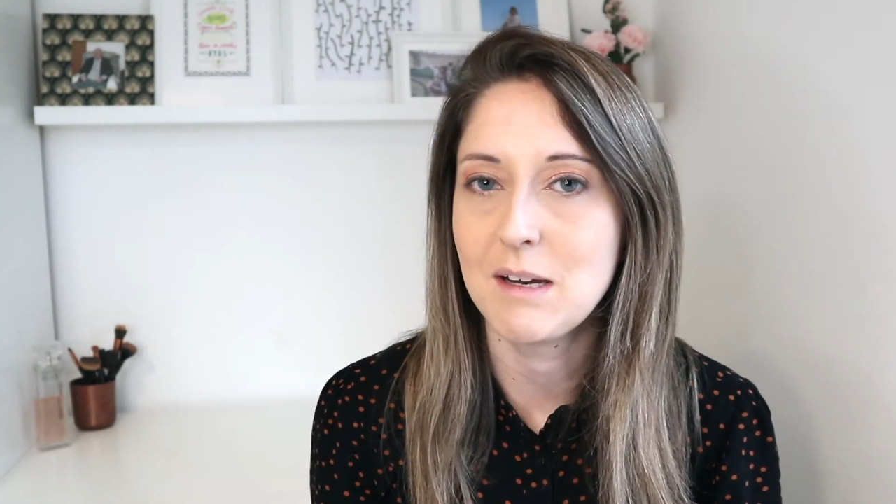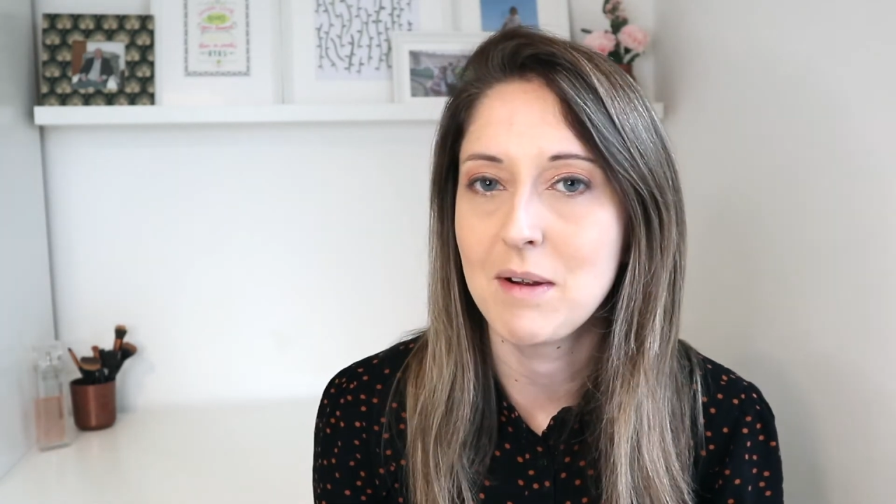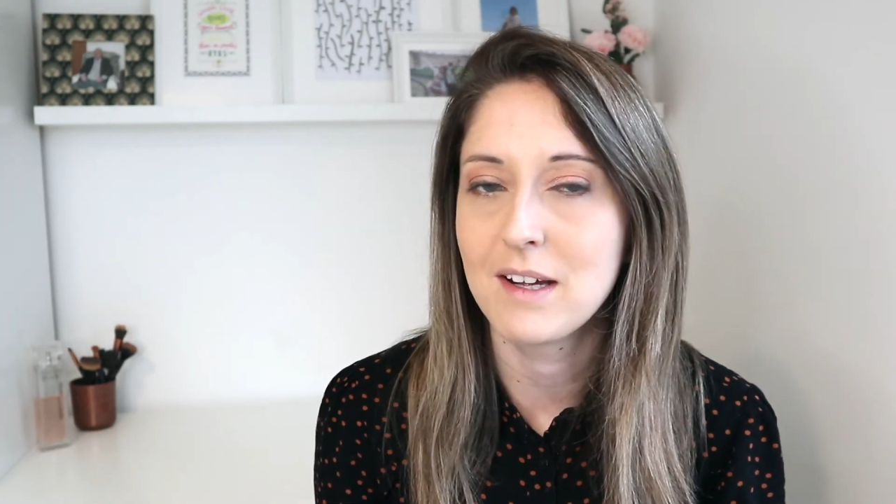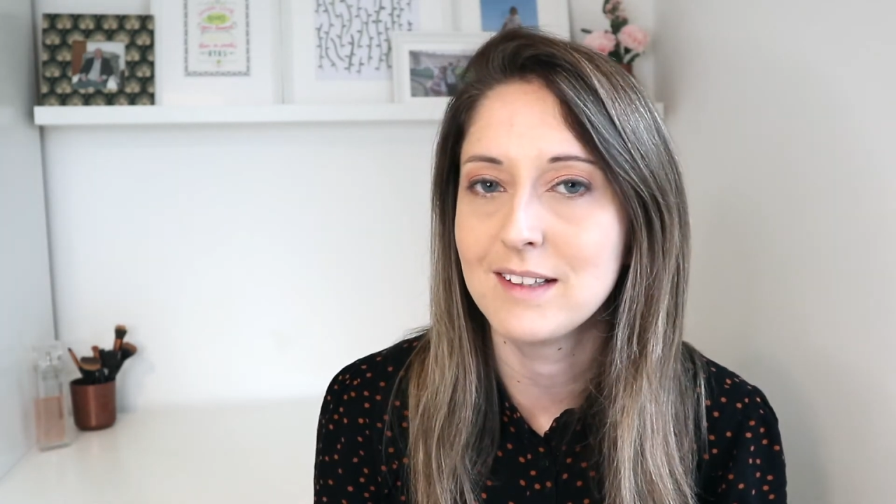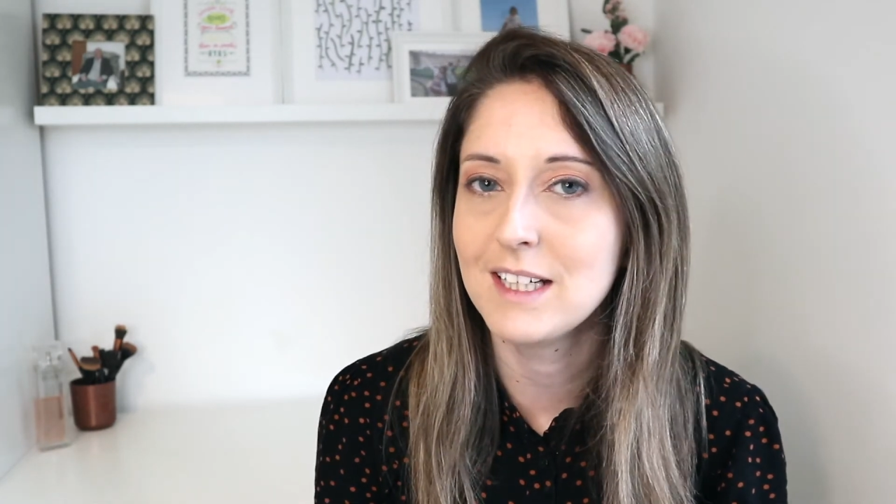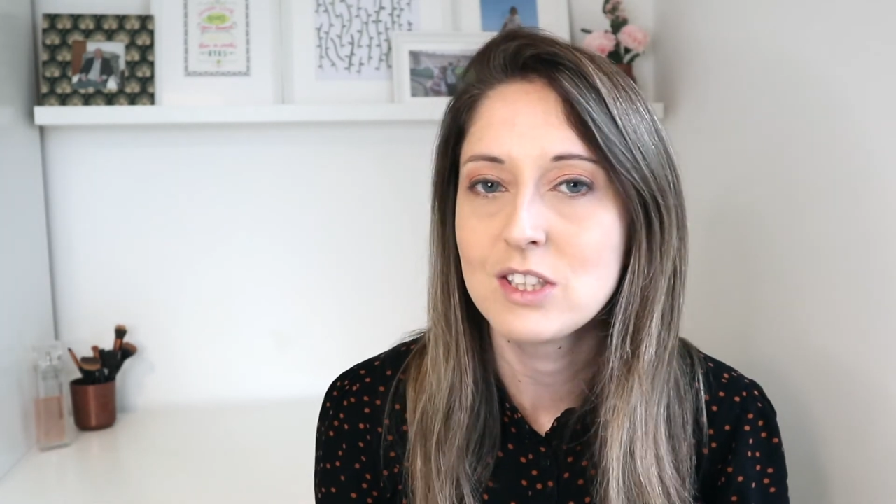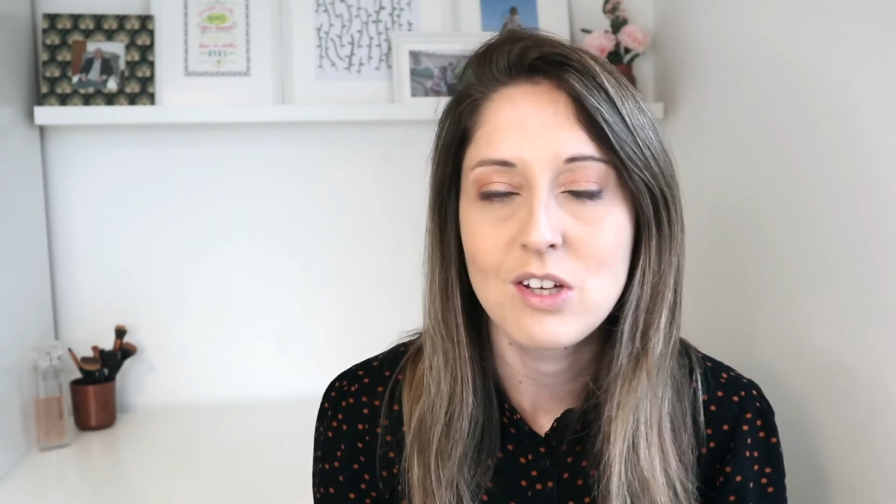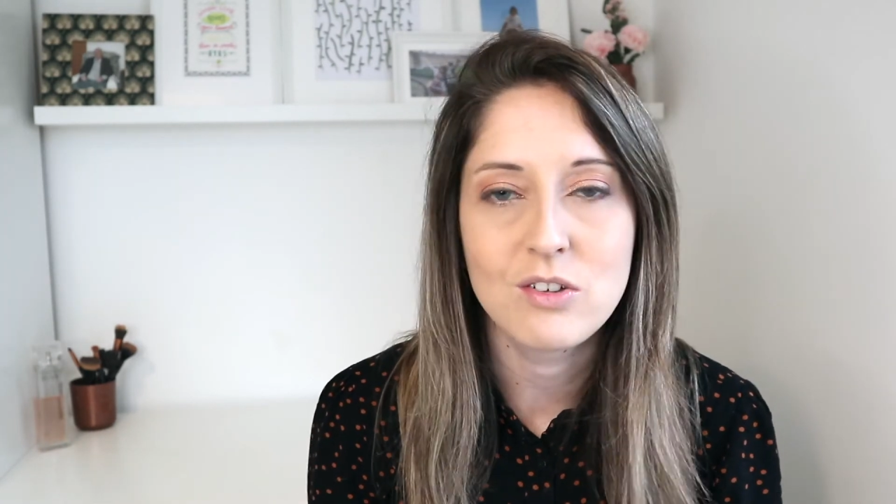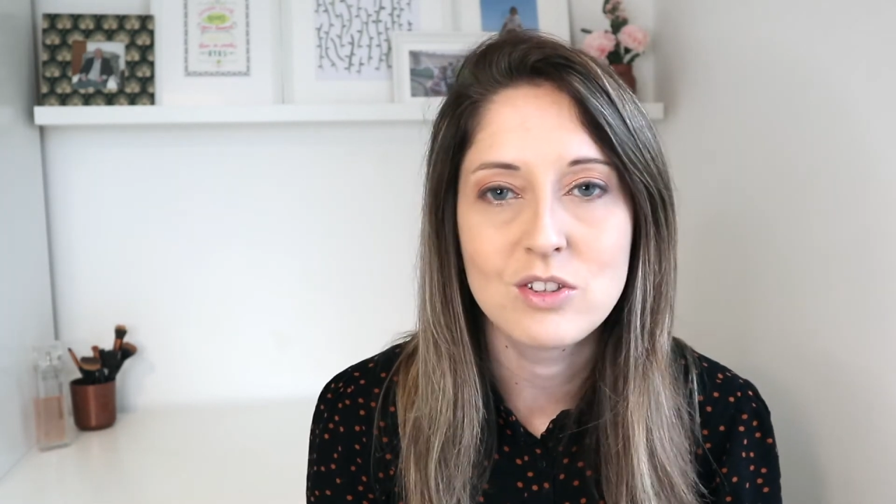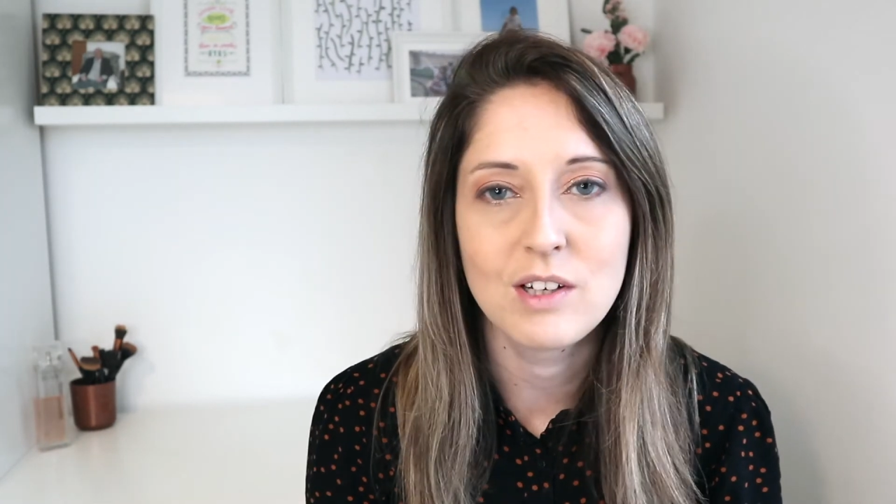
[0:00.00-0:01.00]
Because each
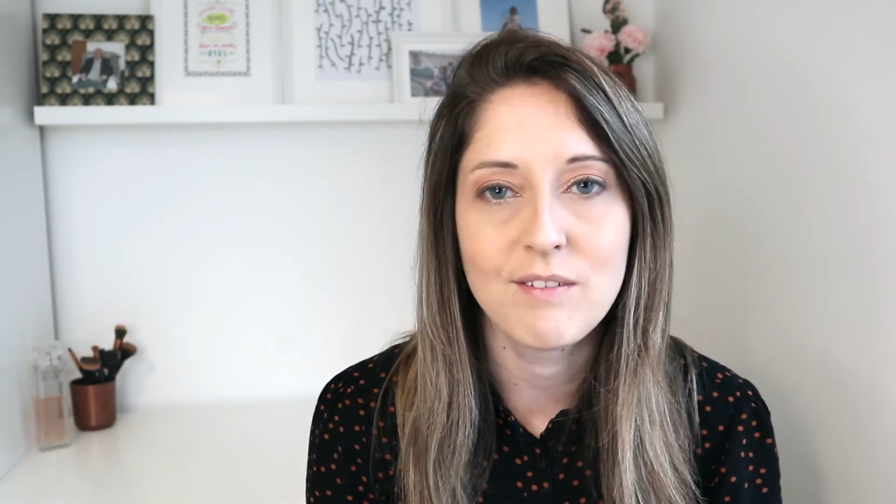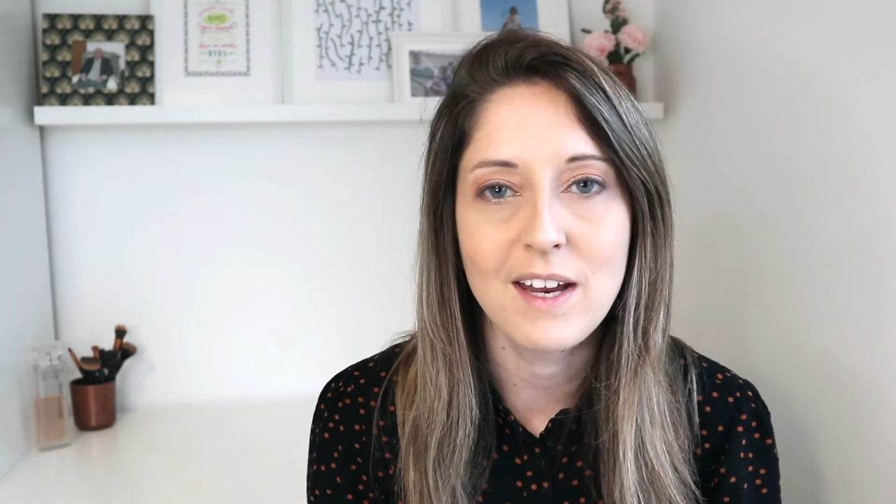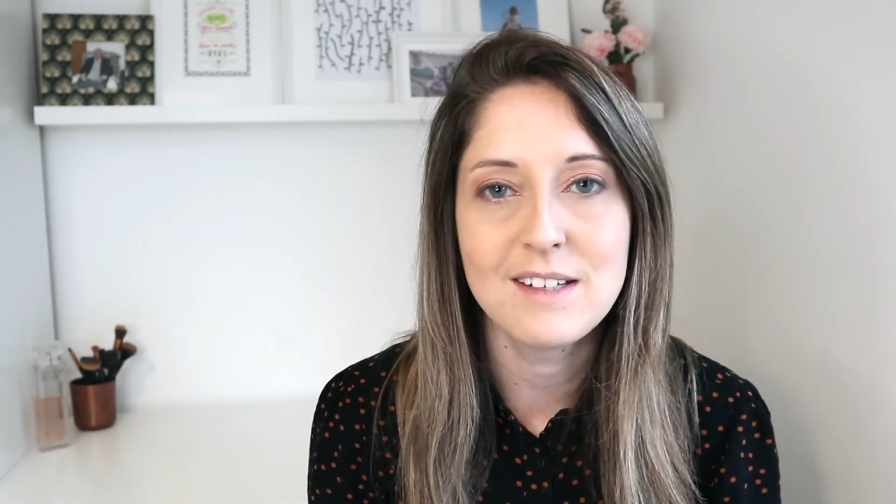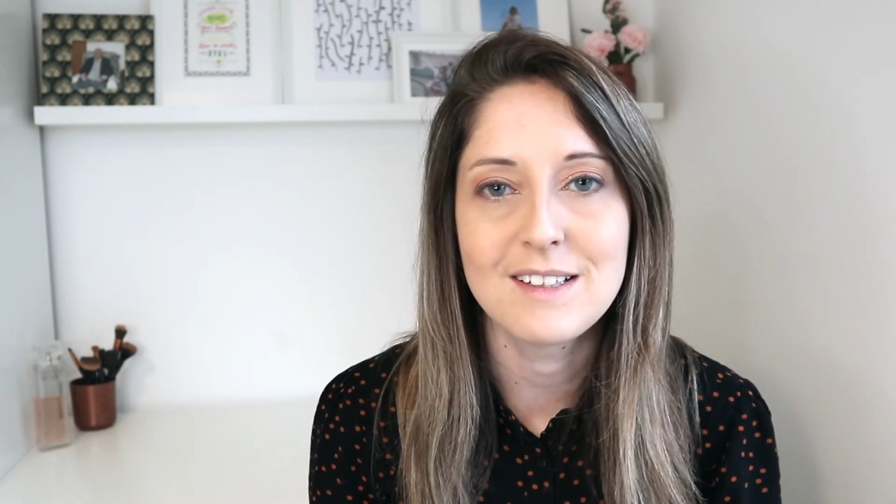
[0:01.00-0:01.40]
social event